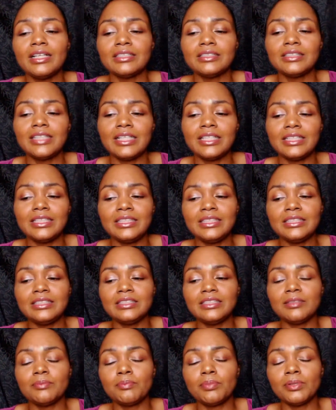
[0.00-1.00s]
That is
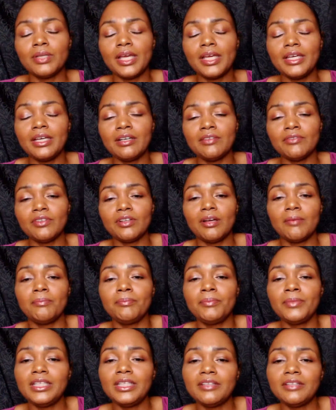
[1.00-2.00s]
the plight of
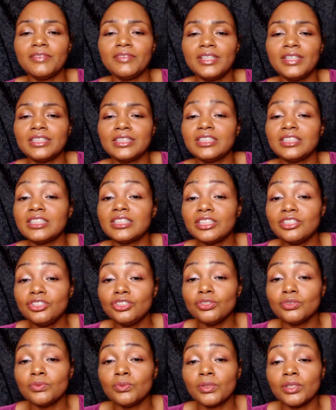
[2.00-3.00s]
many of the
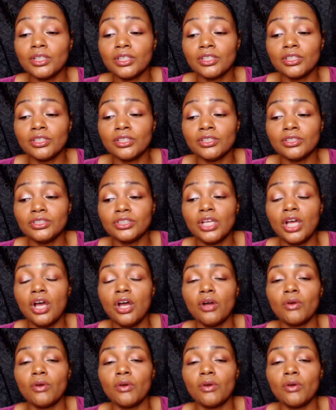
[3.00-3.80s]
essential workers